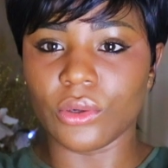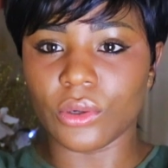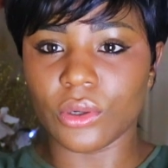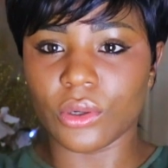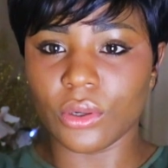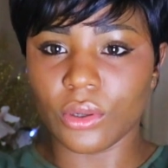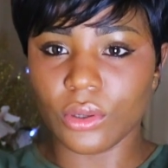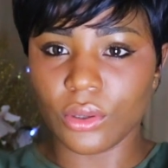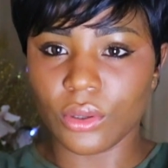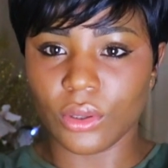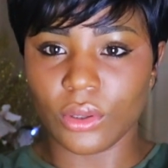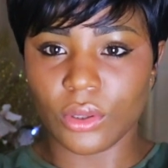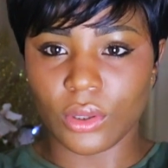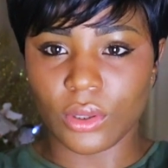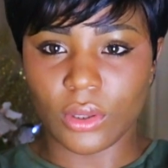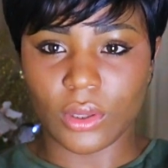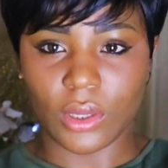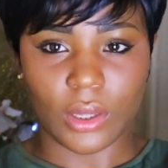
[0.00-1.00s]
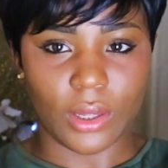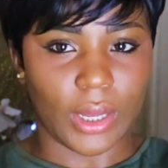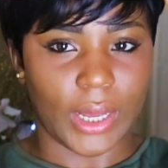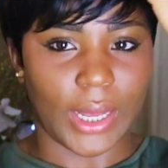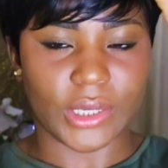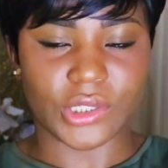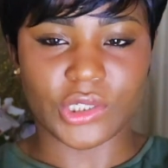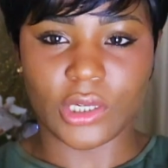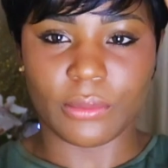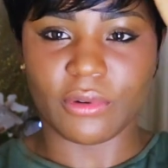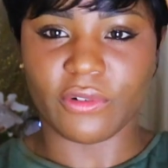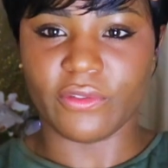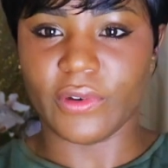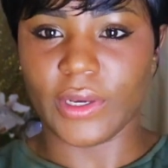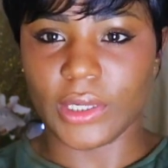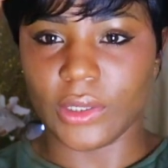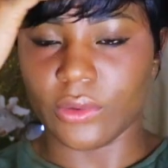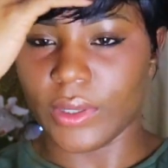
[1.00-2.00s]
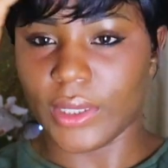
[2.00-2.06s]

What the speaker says: look, I actually prefer the